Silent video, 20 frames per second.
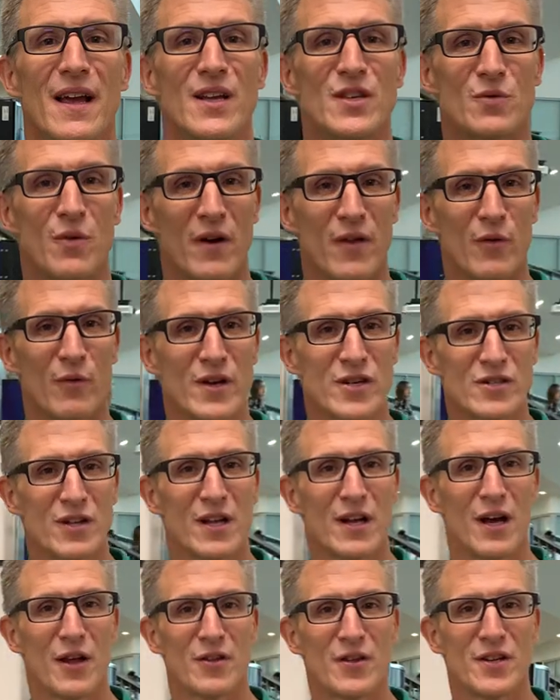is where the regional
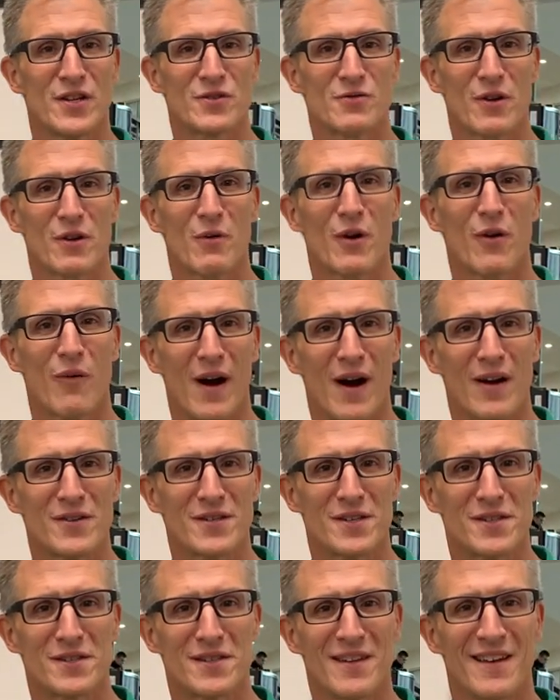health district requires
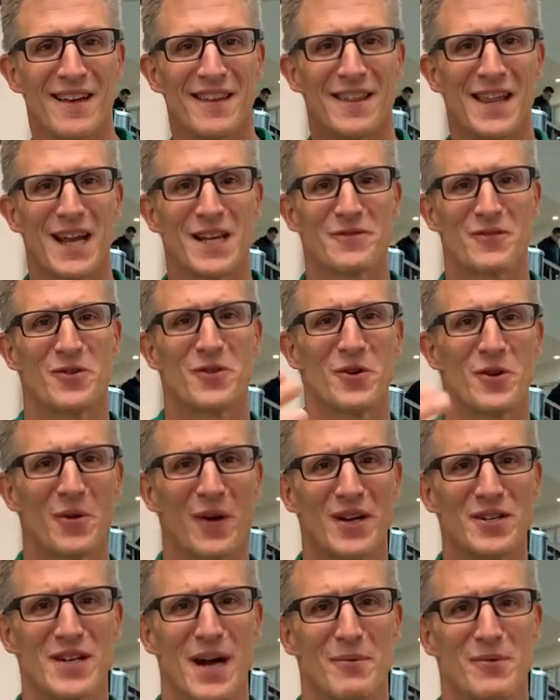us. Thanks for doing a
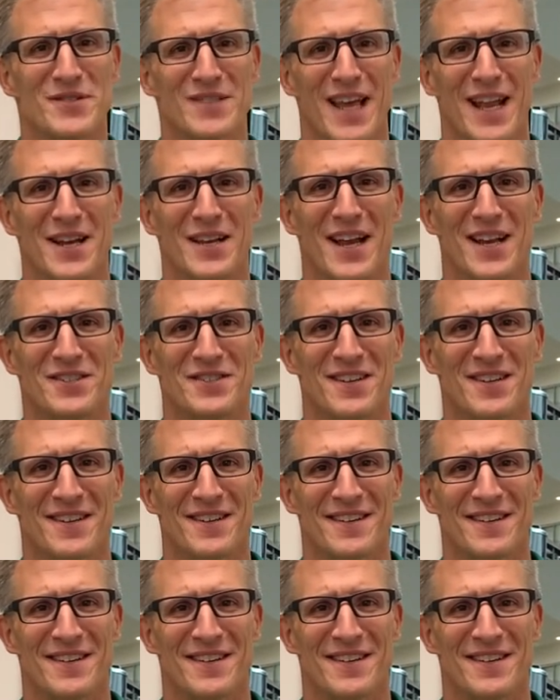great job with sanitation.